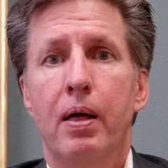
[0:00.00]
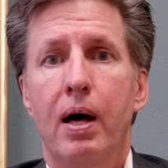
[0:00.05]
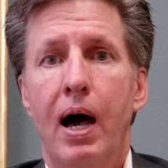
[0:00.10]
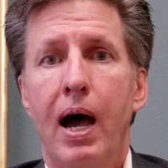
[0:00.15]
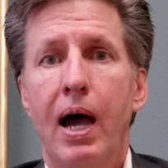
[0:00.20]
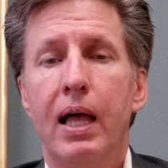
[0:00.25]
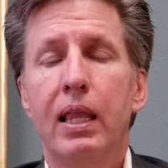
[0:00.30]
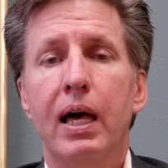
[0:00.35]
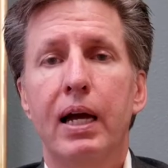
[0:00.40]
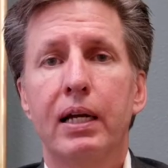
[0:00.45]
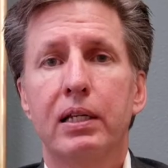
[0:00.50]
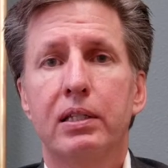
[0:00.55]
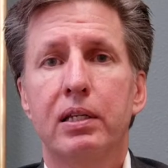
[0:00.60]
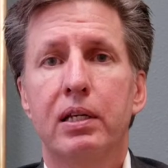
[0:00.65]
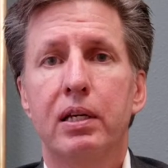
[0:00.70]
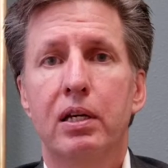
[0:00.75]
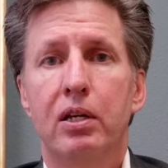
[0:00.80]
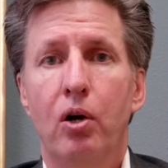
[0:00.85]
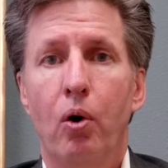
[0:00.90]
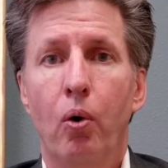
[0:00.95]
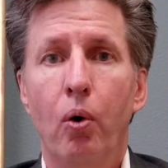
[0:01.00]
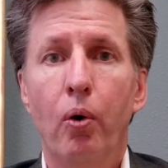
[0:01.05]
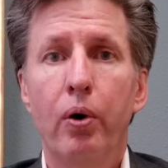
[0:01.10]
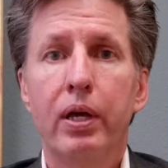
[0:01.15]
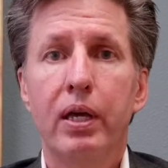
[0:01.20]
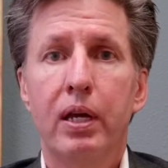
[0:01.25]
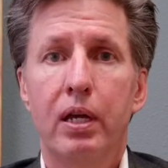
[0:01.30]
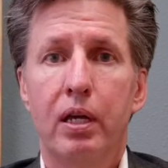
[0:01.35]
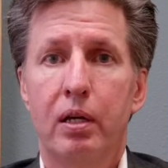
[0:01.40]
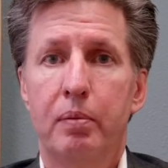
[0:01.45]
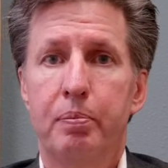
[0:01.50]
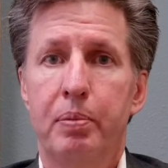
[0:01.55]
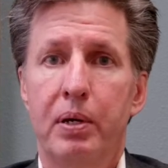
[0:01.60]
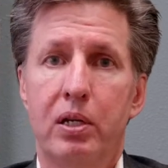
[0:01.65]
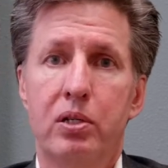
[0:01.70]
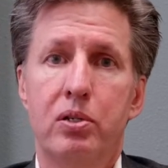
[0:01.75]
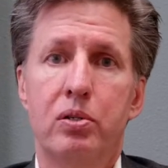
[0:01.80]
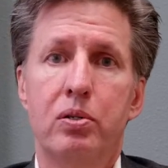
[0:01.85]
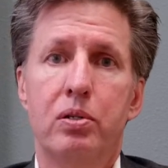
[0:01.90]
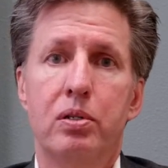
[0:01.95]
I like to get orienting
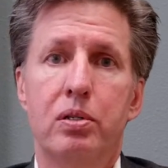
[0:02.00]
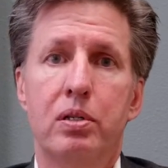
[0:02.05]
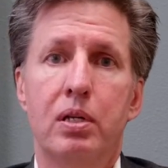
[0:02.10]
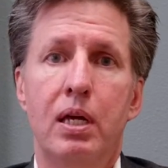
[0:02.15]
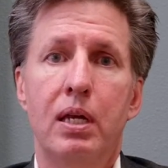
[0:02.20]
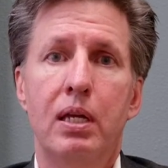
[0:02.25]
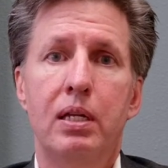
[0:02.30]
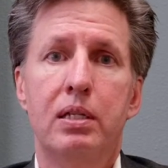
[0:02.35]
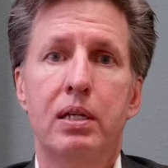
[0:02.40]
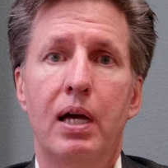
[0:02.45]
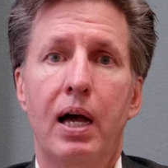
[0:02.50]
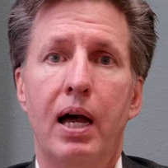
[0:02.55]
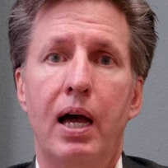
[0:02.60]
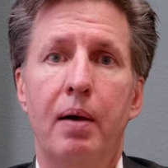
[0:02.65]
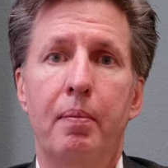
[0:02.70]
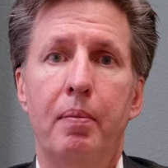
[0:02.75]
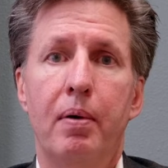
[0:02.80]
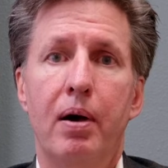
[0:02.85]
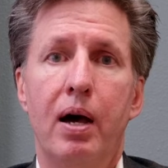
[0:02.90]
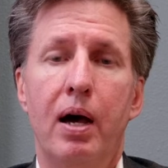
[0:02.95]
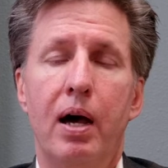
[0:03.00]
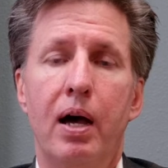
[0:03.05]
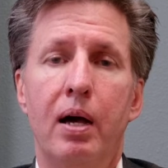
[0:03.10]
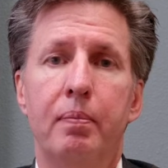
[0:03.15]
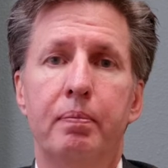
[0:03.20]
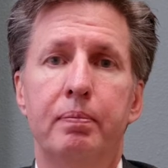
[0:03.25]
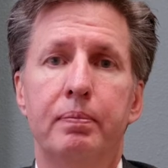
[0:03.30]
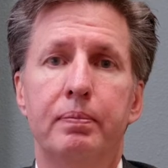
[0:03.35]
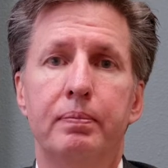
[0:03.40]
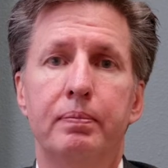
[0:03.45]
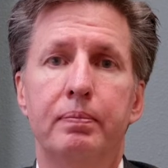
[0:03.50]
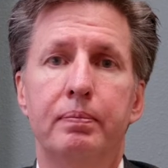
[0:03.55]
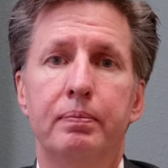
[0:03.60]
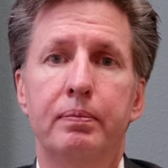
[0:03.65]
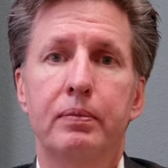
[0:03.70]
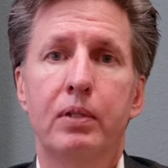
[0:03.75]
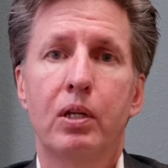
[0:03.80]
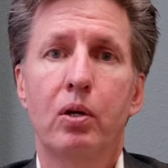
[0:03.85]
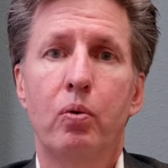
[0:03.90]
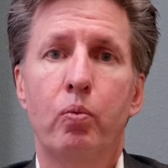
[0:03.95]
pictures anytime I'm
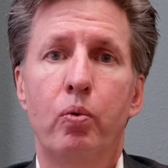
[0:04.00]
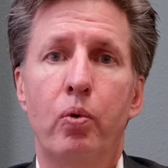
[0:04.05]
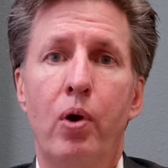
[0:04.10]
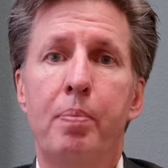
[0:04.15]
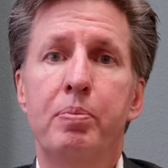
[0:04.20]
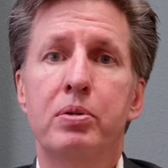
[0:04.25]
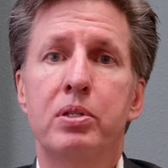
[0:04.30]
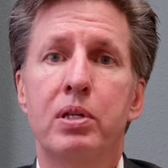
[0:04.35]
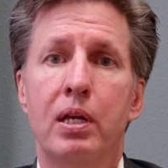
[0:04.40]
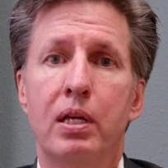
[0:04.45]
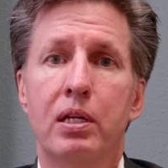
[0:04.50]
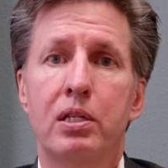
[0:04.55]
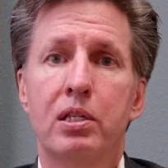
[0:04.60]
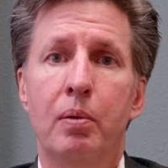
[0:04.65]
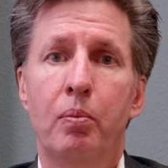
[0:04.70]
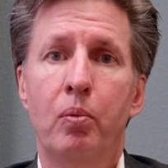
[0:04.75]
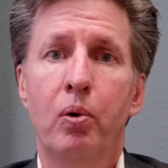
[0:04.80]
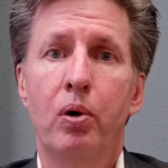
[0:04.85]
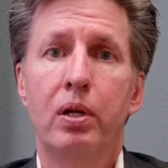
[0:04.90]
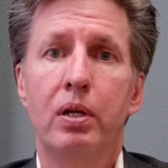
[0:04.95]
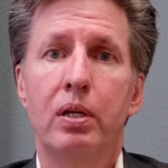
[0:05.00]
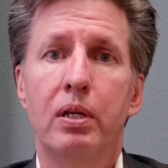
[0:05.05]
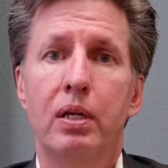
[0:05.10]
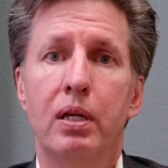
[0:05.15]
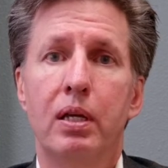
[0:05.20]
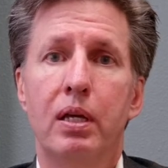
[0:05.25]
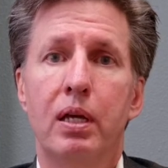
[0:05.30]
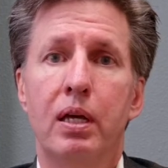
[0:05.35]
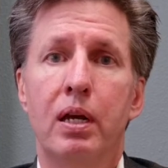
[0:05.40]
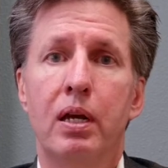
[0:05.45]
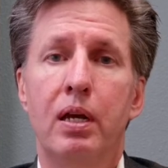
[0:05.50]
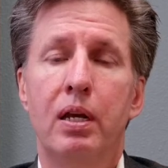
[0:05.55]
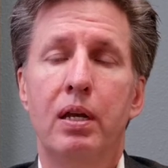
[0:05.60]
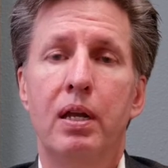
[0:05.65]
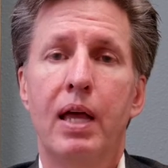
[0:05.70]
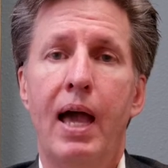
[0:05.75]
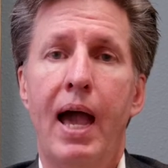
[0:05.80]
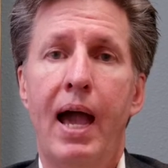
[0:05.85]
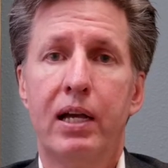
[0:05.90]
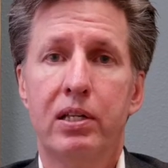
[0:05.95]
representing someone in
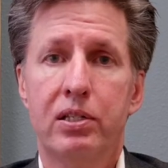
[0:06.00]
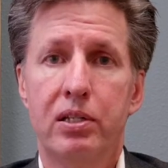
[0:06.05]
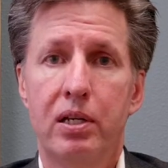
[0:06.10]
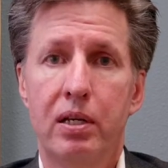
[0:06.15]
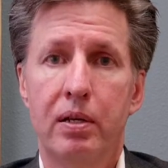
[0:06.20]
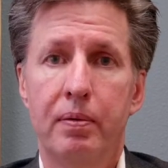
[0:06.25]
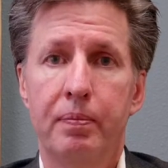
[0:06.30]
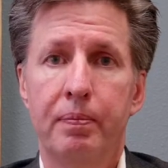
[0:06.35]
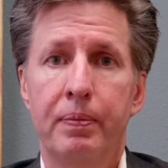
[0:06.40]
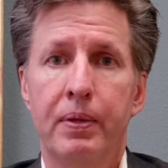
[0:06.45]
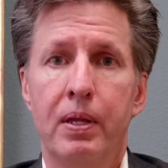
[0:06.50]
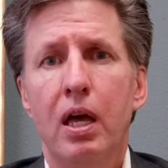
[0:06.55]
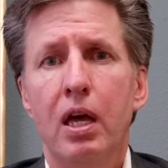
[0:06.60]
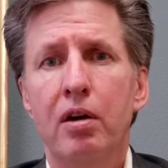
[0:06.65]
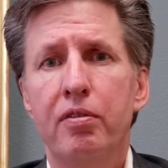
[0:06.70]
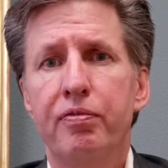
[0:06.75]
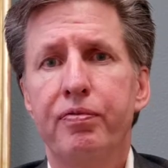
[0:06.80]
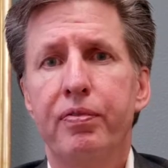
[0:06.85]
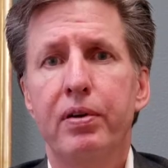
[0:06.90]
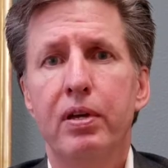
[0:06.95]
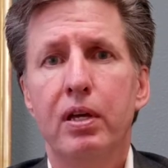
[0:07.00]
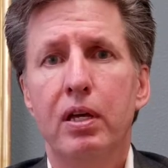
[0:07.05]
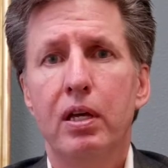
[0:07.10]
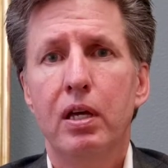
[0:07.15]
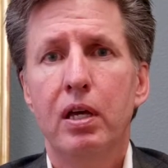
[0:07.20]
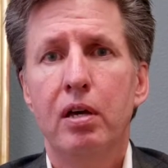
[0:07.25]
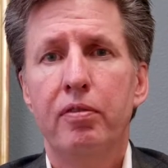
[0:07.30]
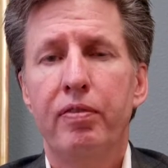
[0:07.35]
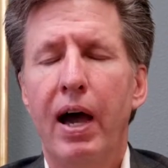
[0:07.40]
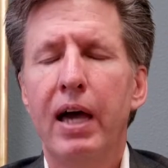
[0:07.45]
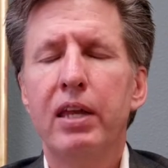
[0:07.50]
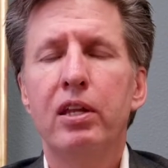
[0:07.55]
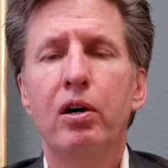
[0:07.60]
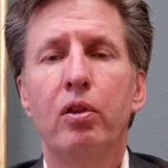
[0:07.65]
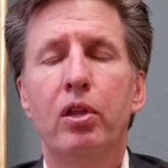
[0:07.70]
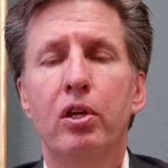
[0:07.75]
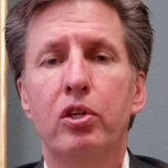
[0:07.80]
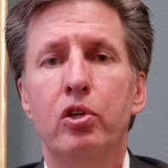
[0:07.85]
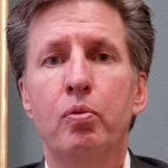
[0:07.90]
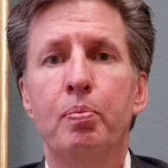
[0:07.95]
an accident. If I know
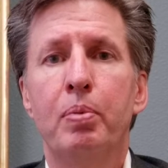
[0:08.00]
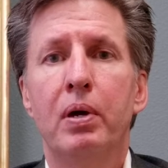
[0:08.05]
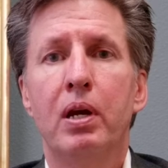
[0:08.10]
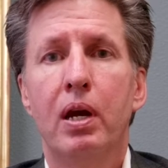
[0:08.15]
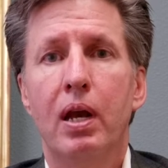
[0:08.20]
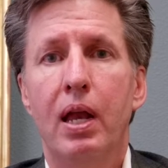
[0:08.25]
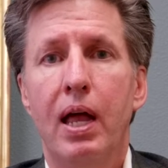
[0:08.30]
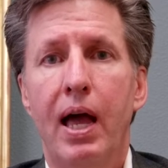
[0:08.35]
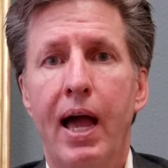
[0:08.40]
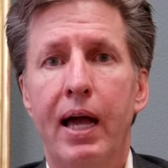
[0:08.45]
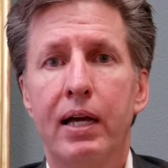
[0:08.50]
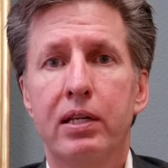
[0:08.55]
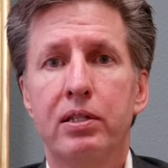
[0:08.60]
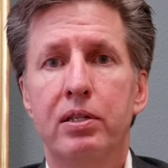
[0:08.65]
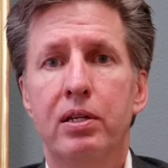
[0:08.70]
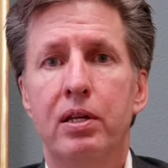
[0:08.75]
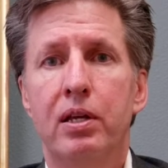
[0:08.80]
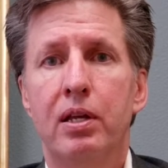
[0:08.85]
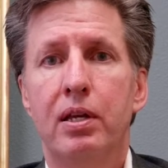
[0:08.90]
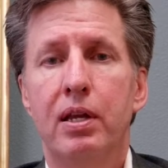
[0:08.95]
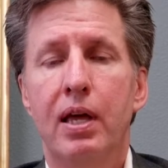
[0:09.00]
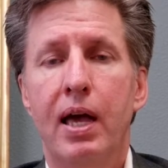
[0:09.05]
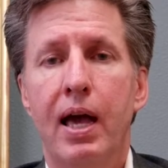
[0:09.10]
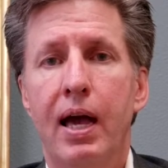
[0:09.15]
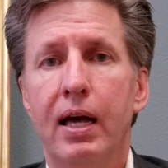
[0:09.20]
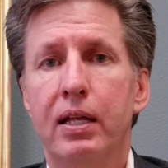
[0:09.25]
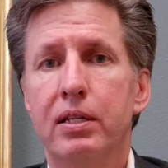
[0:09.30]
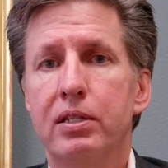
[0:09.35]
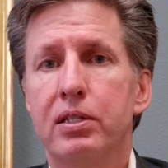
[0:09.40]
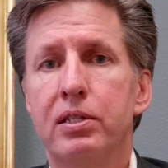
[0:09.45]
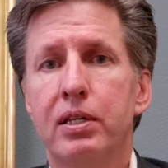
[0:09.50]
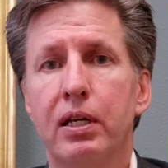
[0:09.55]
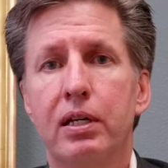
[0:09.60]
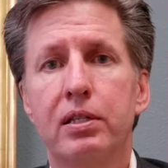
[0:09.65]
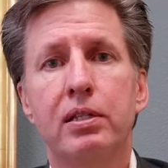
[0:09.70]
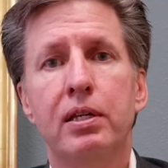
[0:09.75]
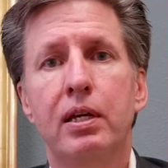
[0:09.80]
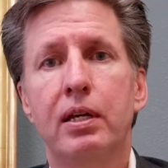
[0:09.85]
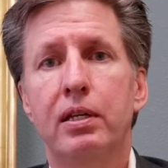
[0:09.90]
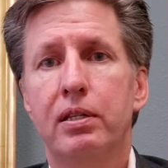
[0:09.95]
that you've been in an accident at
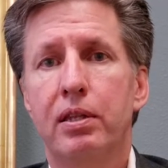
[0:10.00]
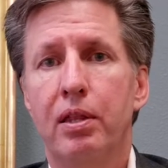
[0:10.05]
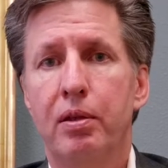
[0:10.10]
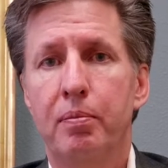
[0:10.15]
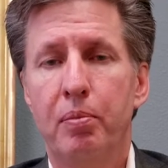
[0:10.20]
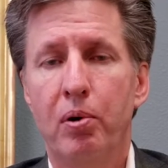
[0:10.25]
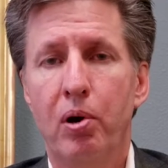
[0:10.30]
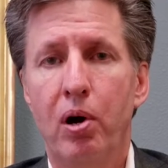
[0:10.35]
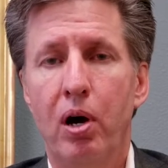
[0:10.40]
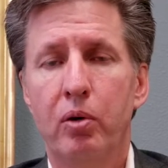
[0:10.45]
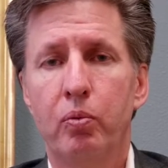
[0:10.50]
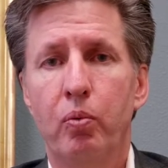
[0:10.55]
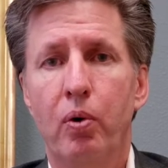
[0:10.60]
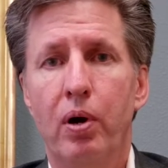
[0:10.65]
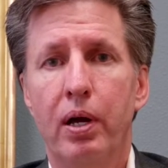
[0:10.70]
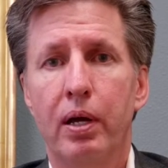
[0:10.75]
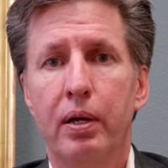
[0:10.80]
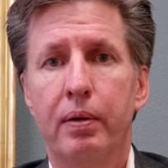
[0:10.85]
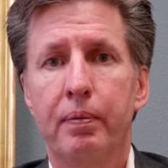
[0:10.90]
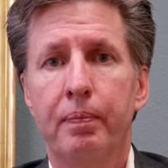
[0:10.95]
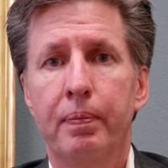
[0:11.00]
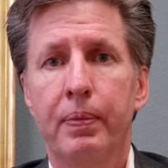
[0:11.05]
16th and Broadway,